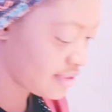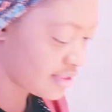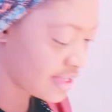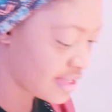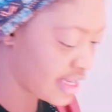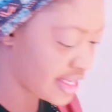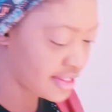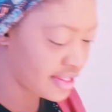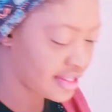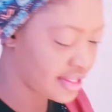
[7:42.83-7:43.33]

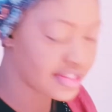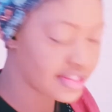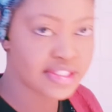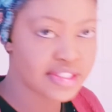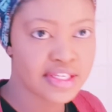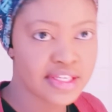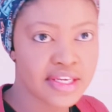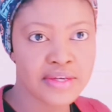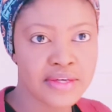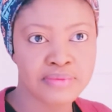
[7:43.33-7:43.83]
guys can
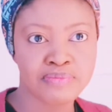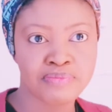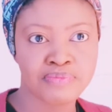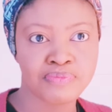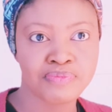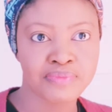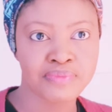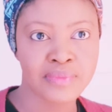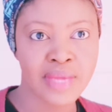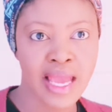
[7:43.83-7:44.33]
see
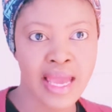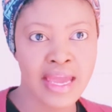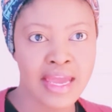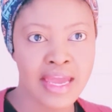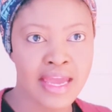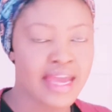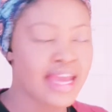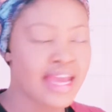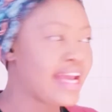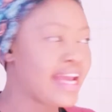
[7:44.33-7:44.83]

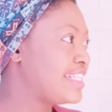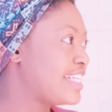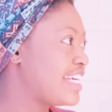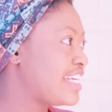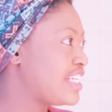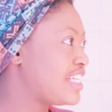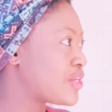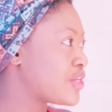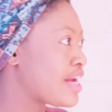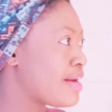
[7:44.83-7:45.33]
and
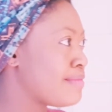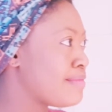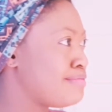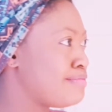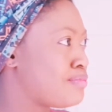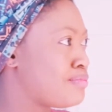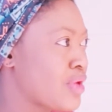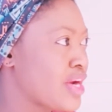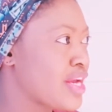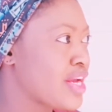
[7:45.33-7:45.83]
then it's gonna
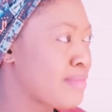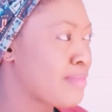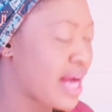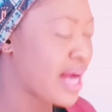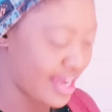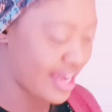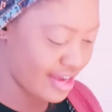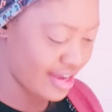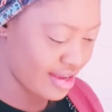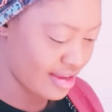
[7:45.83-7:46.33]
bring
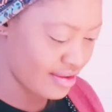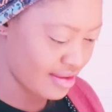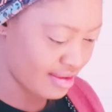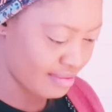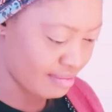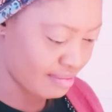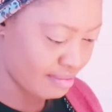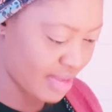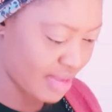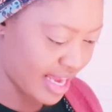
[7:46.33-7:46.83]
my
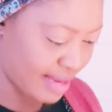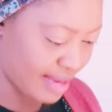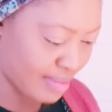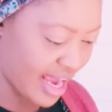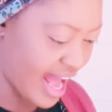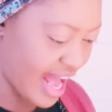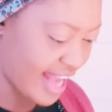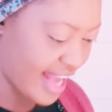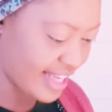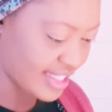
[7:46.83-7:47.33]
my
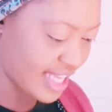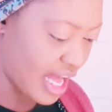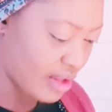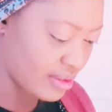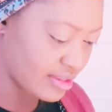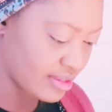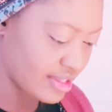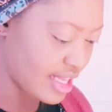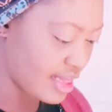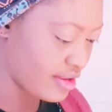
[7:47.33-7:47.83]
my eyes
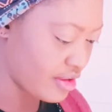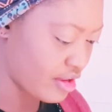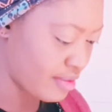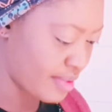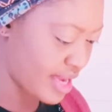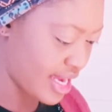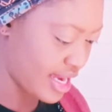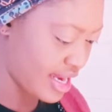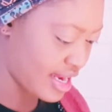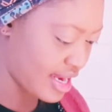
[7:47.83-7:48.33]
out a little
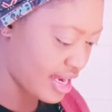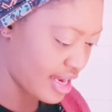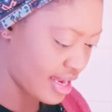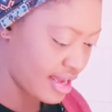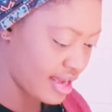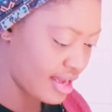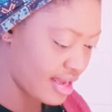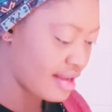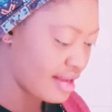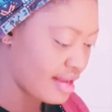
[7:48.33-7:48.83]
bit
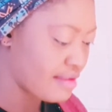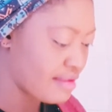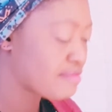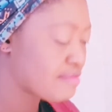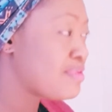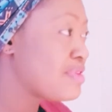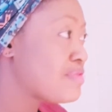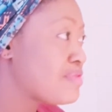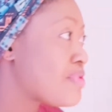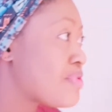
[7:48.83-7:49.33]

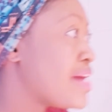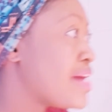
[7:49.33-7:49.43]
before i